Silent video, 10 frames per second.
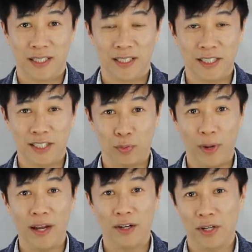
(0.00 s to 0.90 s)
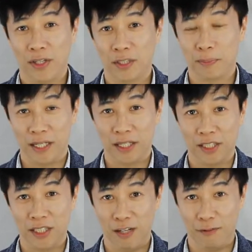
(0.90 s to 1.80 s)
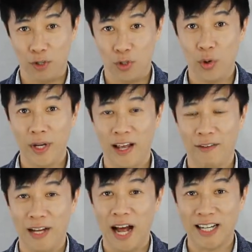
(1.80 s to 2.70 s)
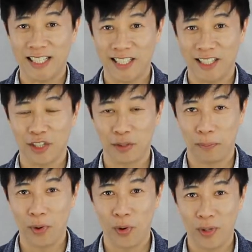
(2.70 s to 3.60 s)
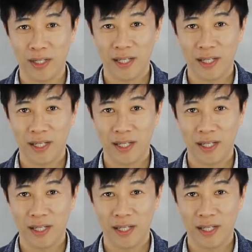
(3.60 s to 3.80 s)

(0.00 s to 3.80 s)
this is where it hurts, because if you don't have an architect on board